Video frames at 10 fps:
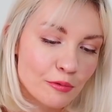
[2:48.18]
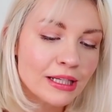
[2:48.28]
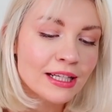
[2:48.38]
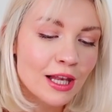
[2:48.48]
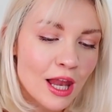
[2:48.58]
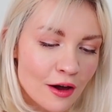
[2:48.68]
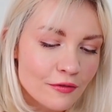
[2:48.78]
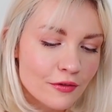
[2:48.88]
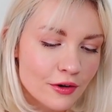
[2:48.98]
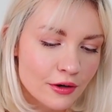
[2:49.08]
really
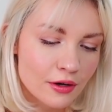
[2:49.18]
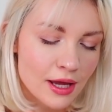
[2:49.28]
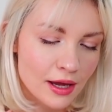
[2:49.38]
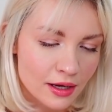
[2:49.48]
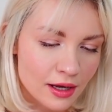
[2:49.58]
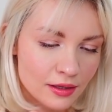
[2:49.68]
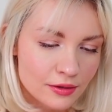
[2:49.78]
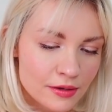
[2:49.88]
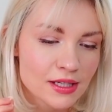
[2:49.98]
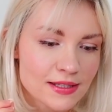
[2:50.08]
love her hair
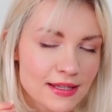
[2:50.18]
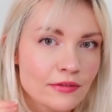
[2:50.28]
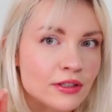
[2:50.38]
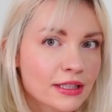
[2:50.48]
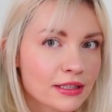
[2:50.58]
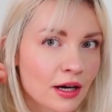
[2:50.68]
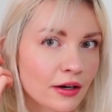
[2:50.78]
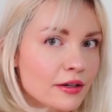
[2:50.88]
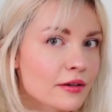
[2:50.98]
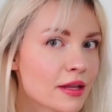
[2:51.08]
color. It's definitely
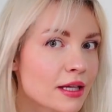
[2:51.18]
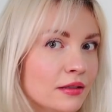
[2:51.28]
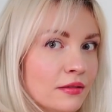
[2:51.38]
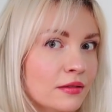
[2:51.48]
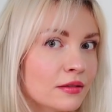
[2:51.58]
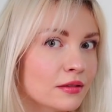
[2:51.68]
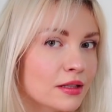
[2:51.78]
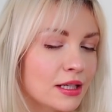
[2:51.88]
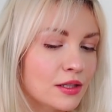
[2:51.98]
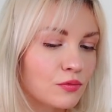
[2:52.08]
darker than
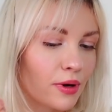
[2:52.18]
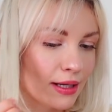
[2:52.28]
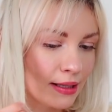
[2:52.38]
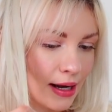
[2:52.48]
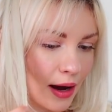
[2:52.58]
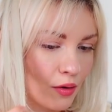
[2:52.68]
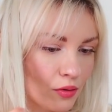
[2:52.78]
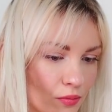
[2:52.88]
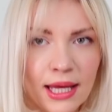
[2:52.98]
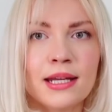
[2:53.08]
it is right
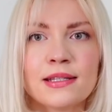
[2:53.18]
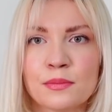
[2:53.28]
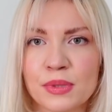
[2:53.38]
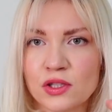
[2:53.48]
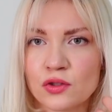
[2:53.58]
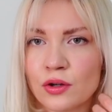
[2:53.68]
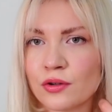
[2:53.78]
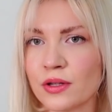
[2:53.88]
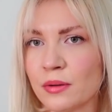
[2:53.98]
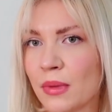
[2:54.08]
now. It is a bit shorter than